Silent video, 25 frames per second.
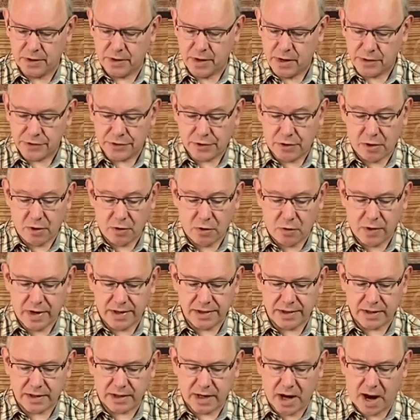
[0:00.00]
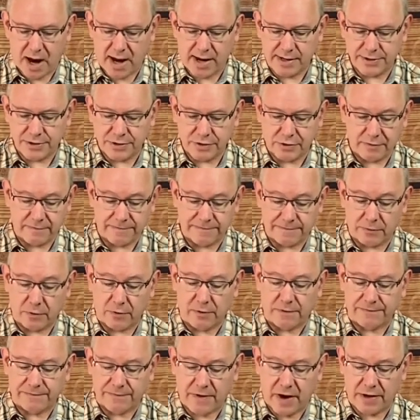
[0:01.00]
Throw away the gods your
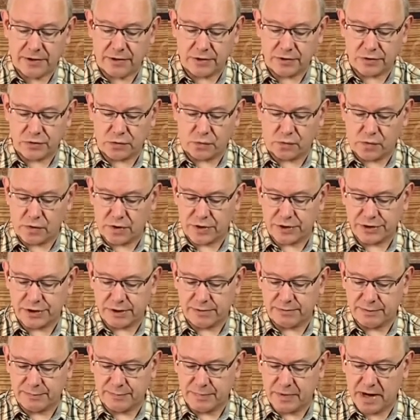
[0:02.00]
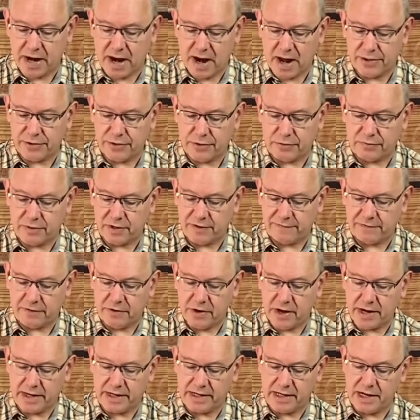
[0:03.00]
forefathers worshipped beyond the river
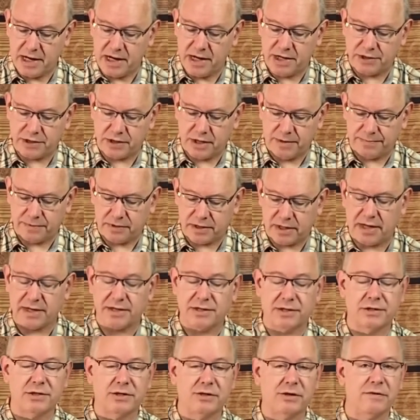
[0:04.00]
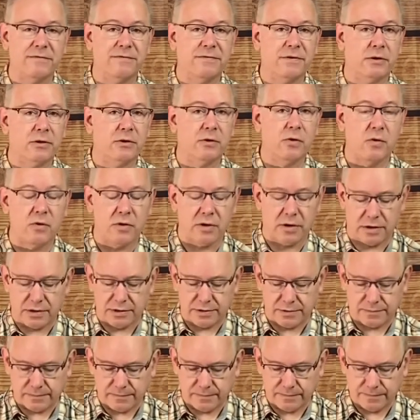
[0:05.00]
and in Egypt and serve the
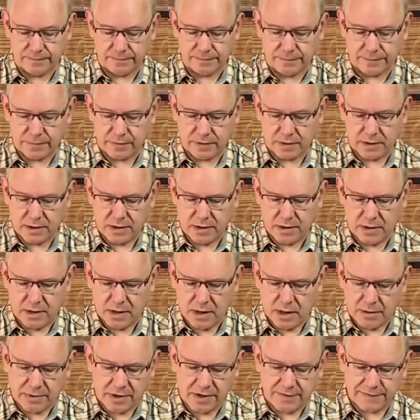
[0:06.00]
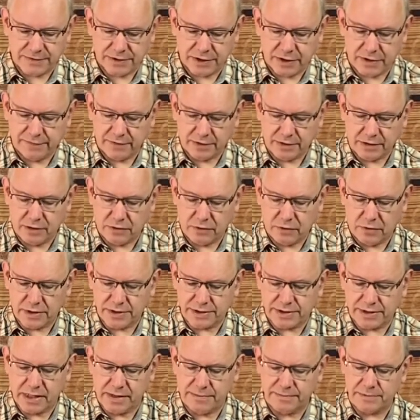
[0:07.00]
Lord. But if serving the
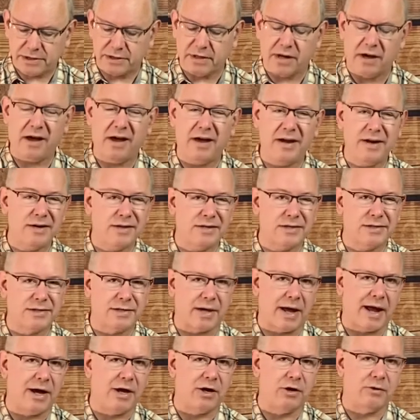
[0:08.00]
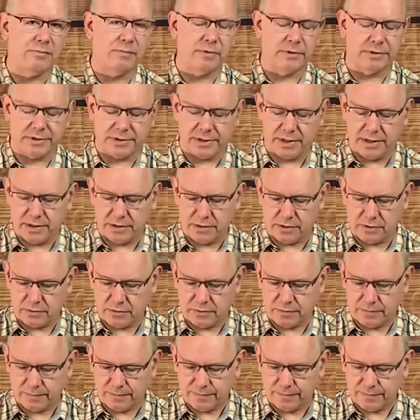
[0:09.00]
Lord seems undesirable to you,